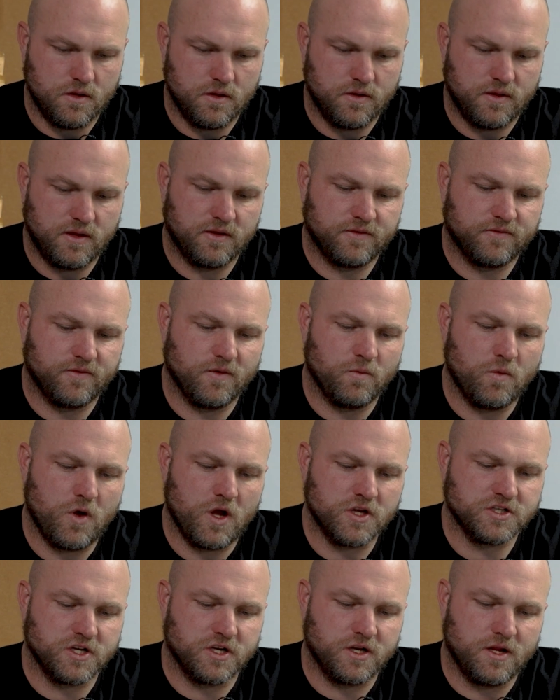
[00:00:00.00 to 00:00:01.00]
Thanks for
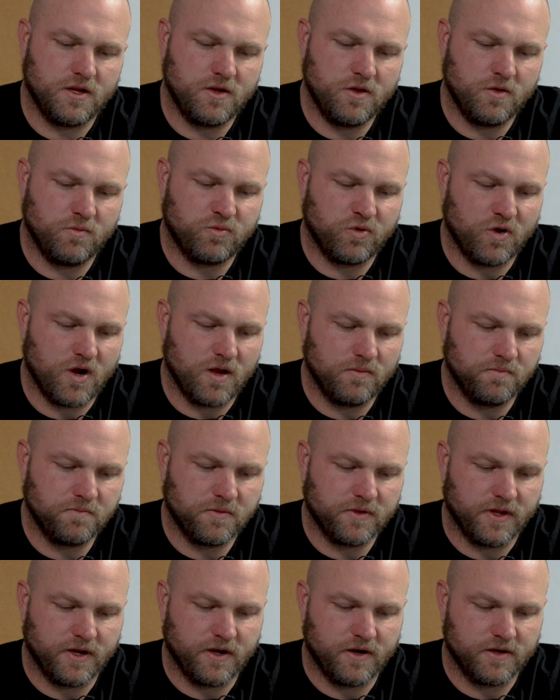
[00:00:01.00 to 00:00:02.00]
watching. No problem,
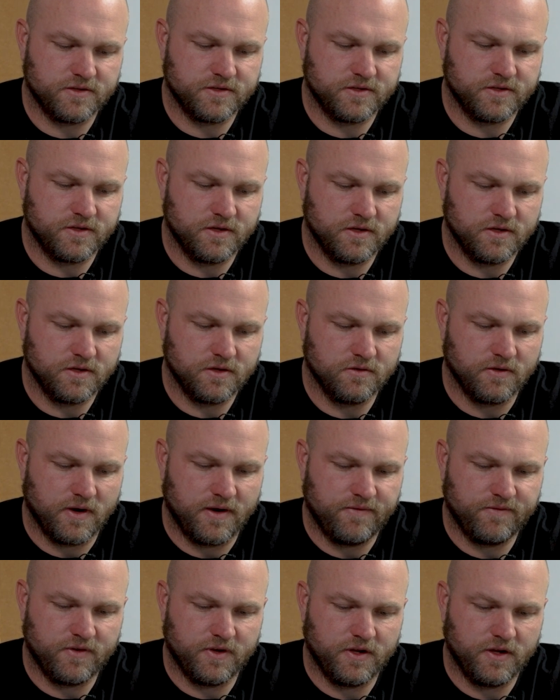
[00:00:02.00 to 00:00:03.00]
Clarence.
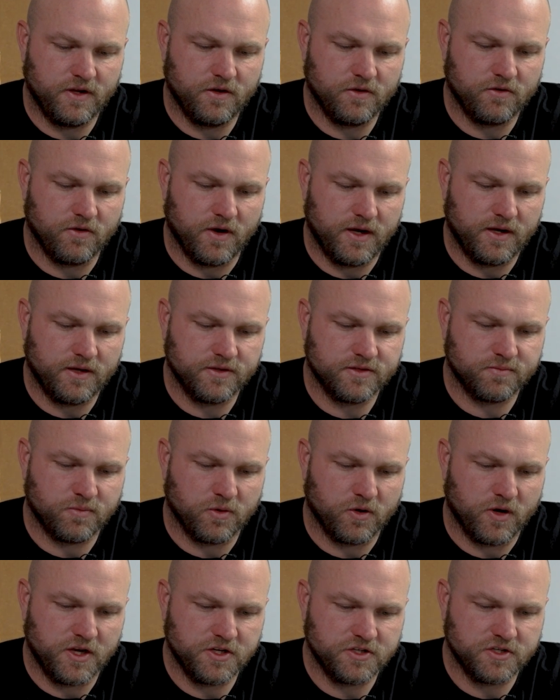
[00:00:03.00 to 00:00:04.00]
Great video, great
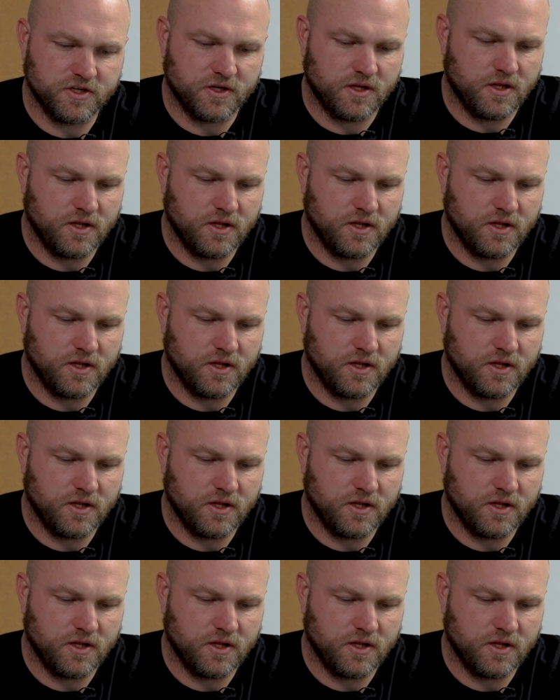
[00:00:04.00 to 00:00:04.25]
inspiration.